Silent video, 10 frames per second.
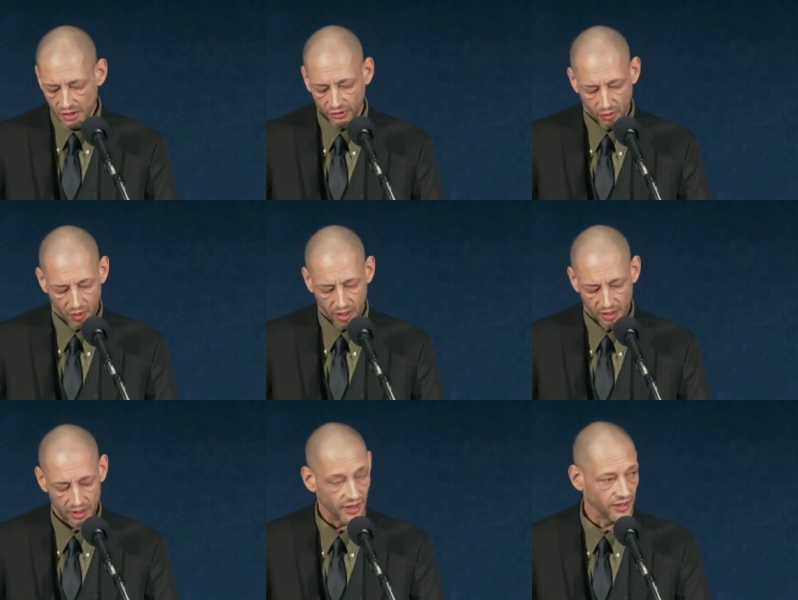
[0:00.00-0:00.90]
So
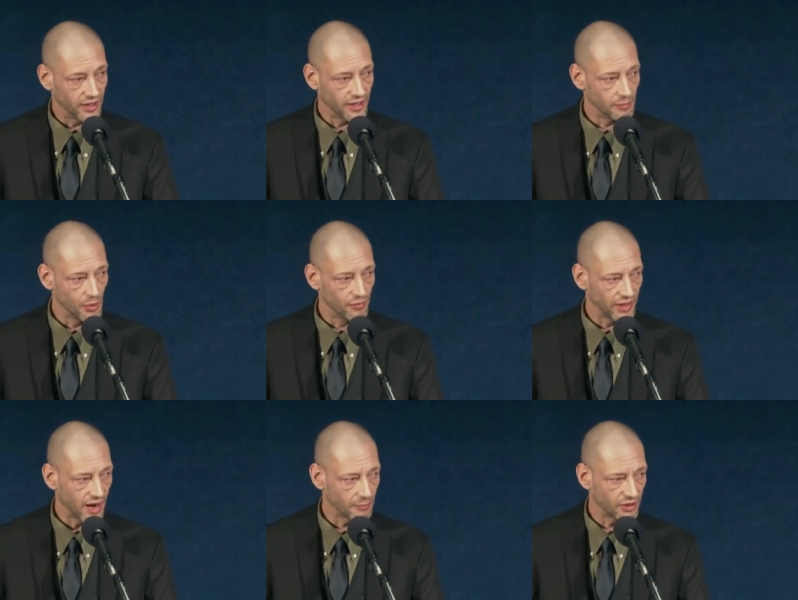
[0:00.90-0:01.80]
uh, any any
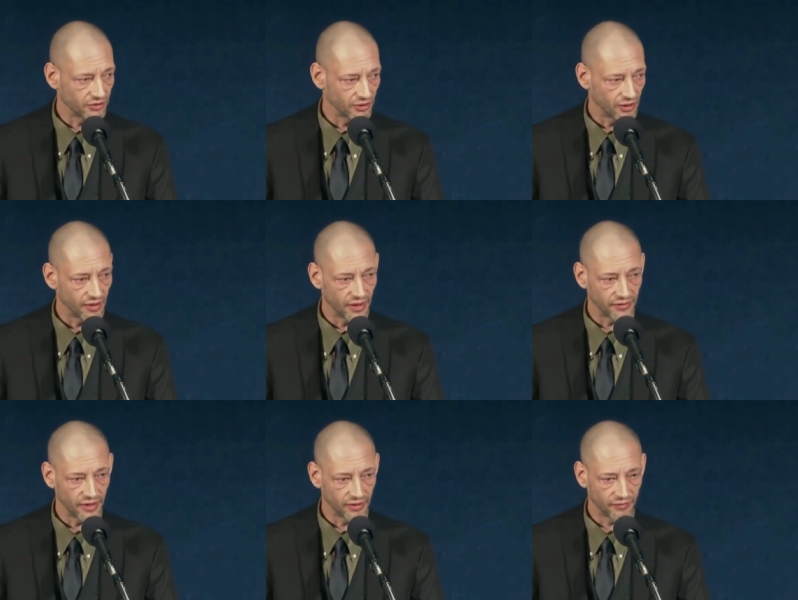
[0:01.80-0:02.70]
moving objects that are on
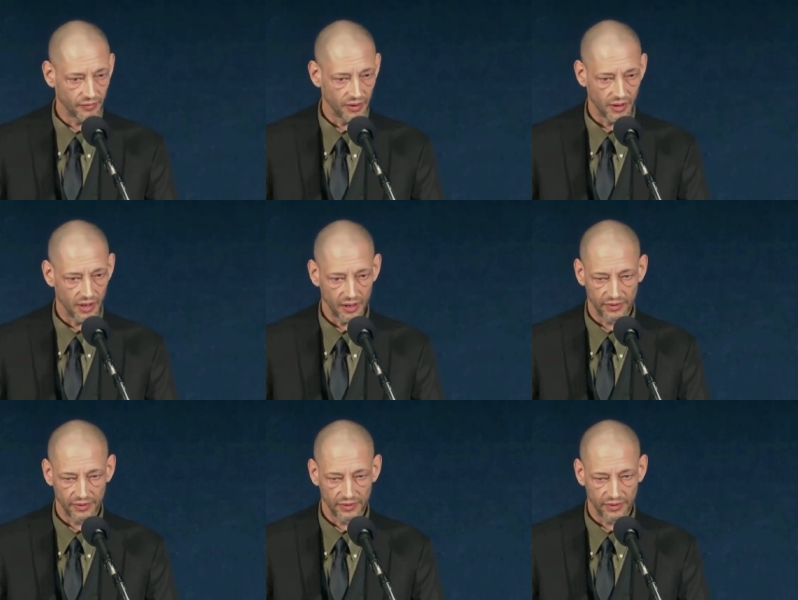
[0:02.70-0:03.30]
that dinner uh,